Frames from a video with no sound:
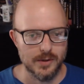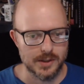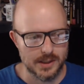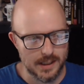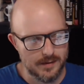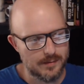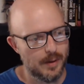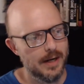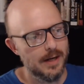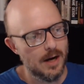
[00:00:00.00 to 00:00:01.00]
received
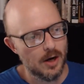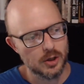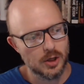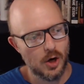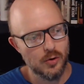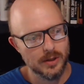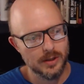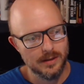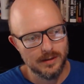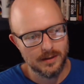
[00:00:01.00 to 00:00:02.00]
my
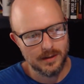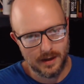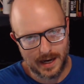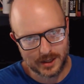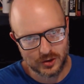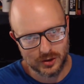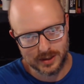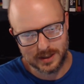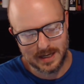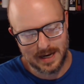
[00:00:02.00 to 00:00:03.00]
Kogan
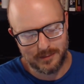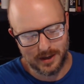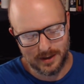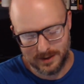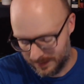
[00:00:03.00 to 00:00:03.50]
action camera